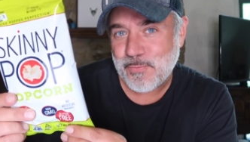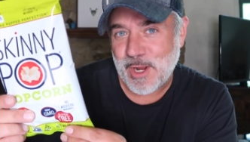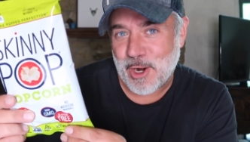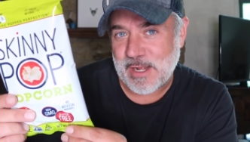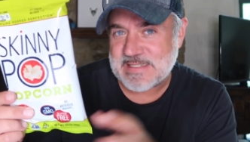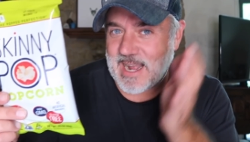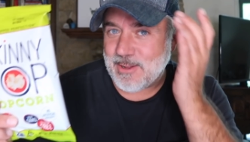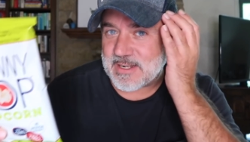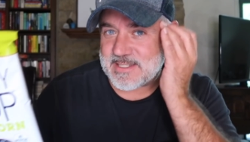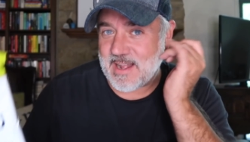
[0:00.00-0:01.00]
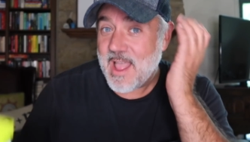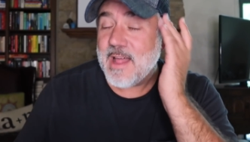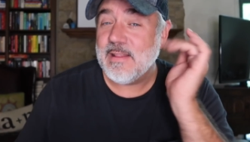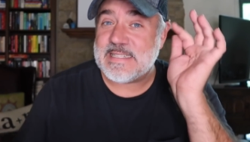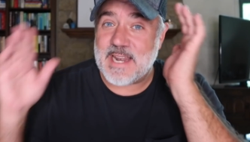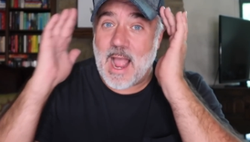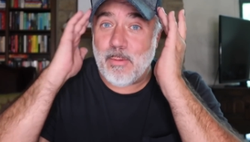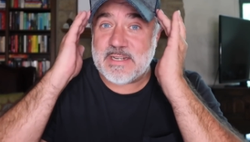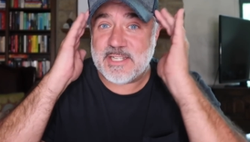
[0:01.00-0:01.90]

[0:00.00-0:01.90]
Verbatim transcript: Here it is. I look, listen, I went